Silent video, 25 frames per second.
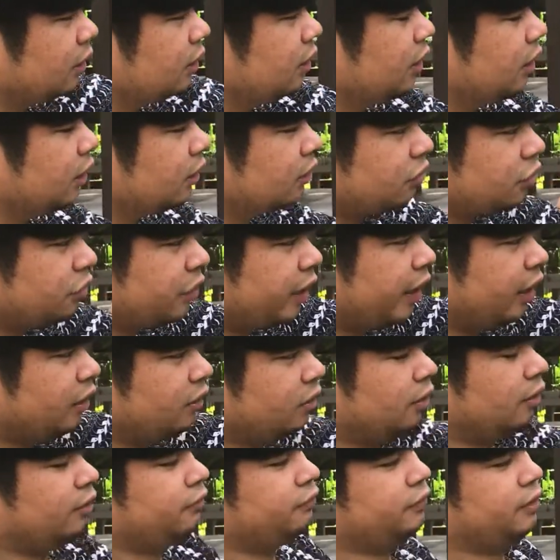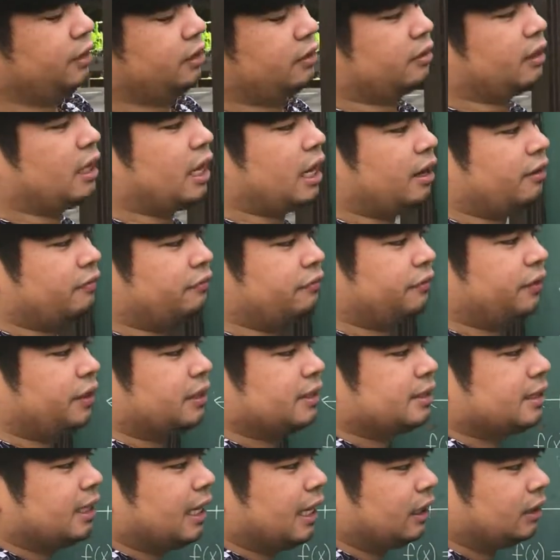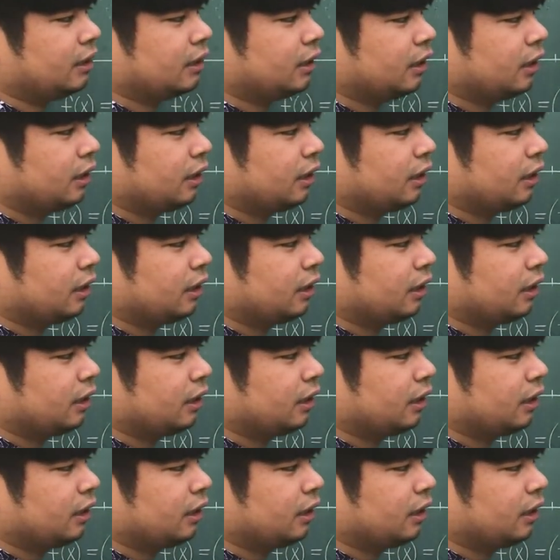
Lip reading: the trend of the graph is that